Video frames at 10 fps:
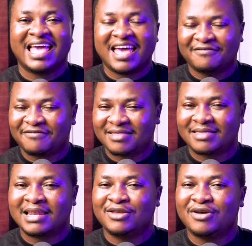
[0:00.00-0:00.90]

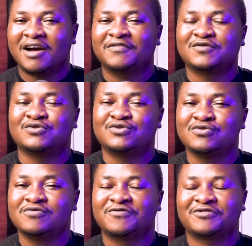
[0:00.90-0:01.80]
Everything you have to
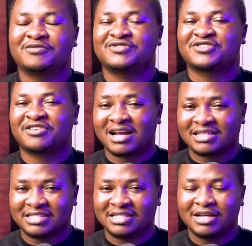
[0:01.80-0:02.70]
do from
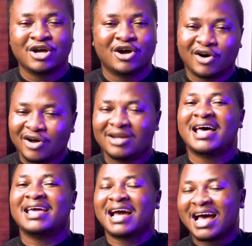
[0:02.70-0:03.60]
scratch.
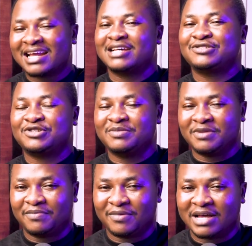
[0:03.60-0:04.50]
Unlike other streaming